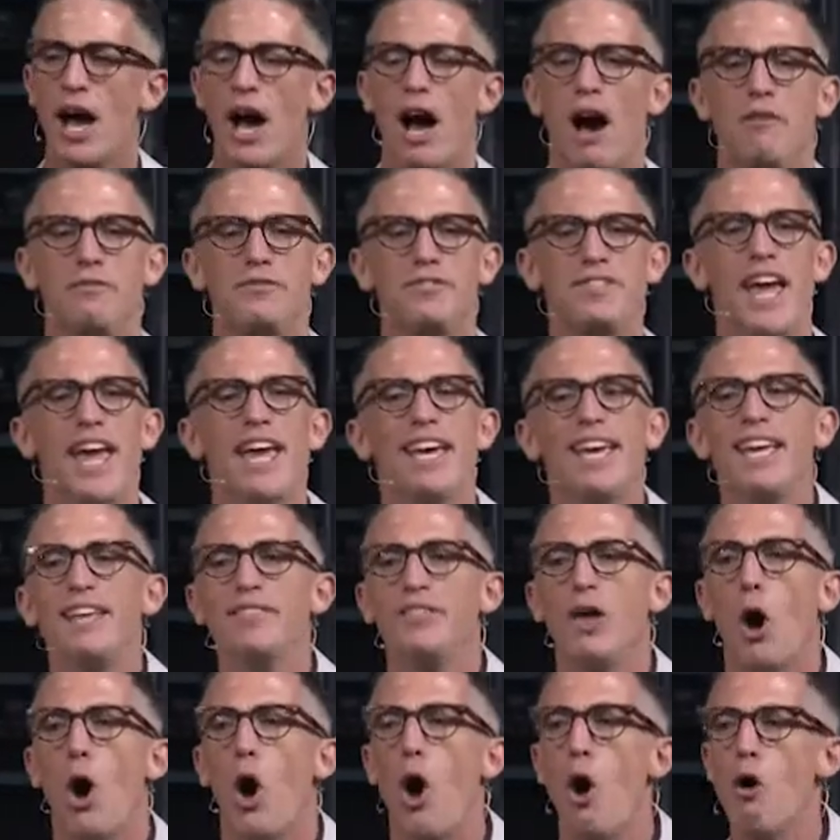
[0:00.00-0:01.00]
of taking
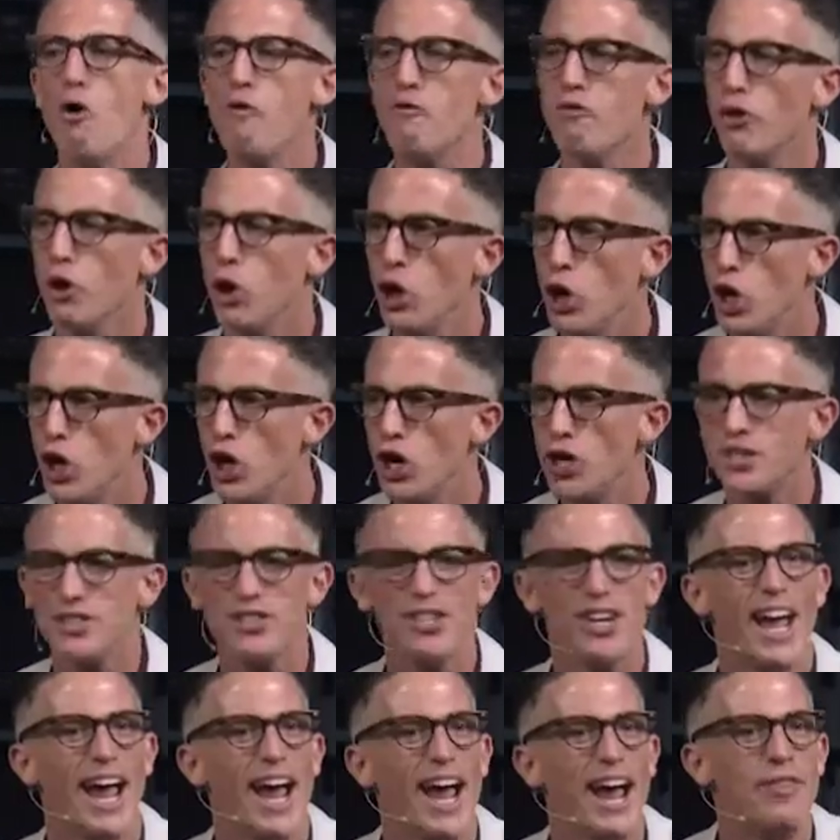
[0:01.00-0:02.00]
the
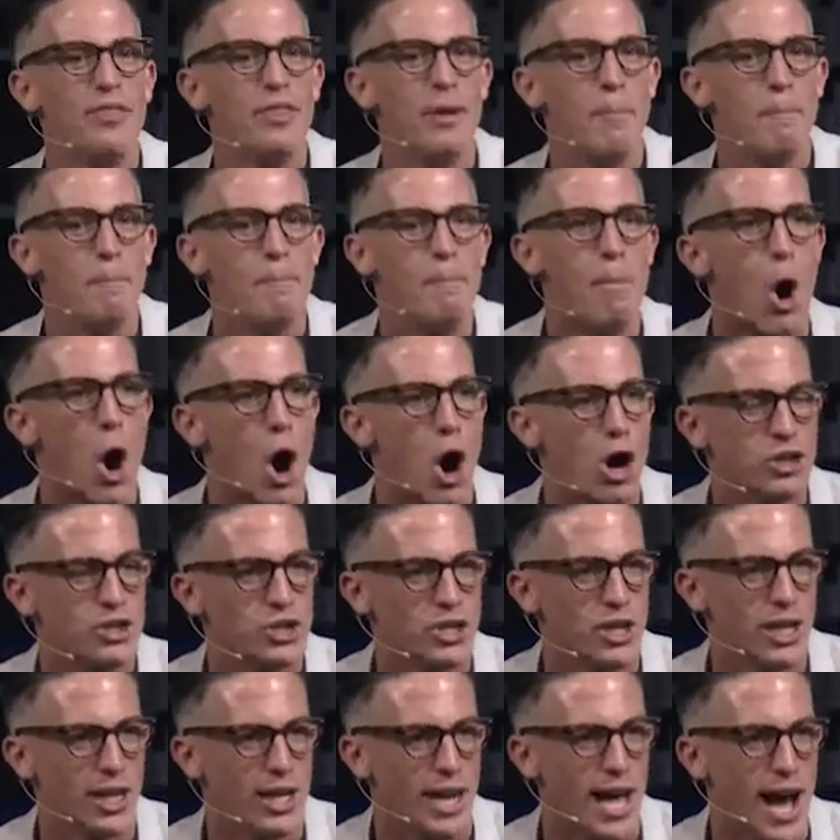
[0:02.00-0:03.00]
overlooked and the
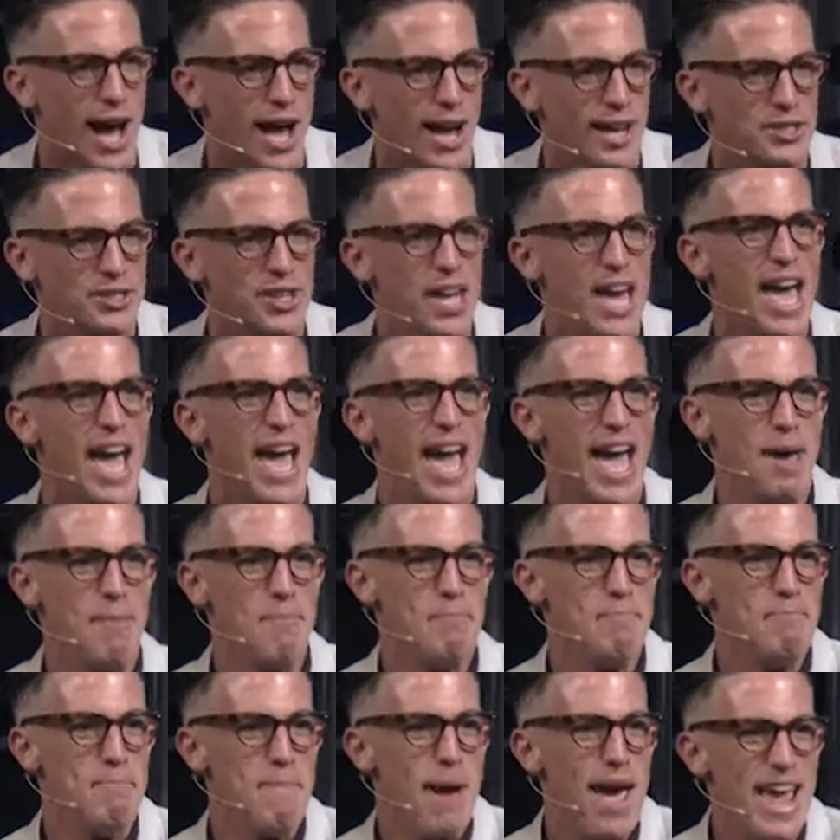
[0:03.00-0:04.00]
marginalized
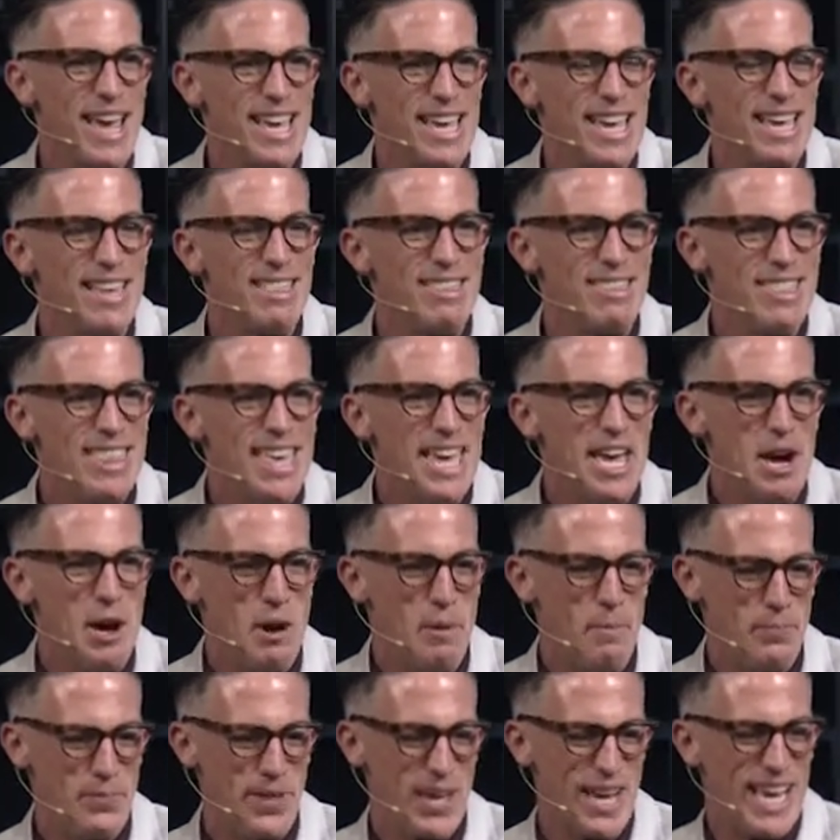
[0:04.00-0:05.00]
and making
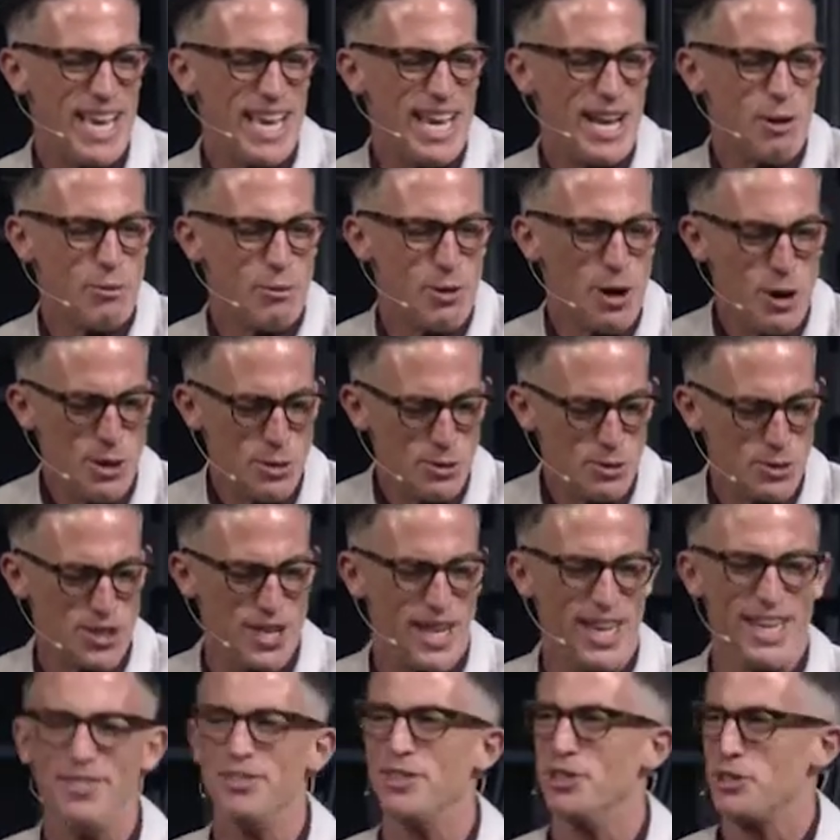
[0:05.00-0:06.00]
them the
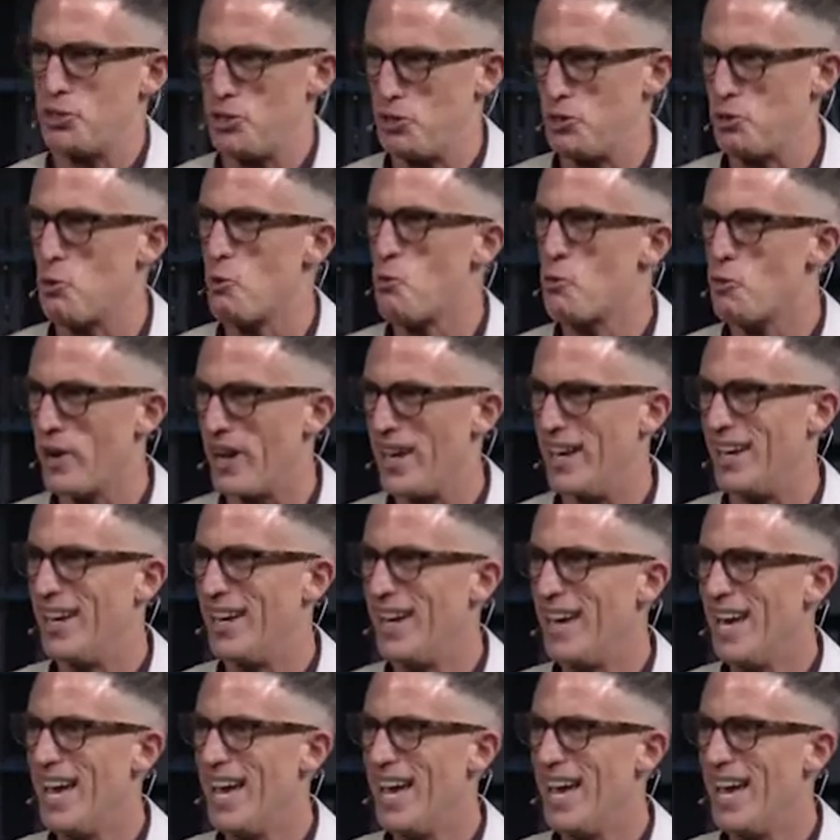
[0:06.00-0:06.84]
heroes in the story.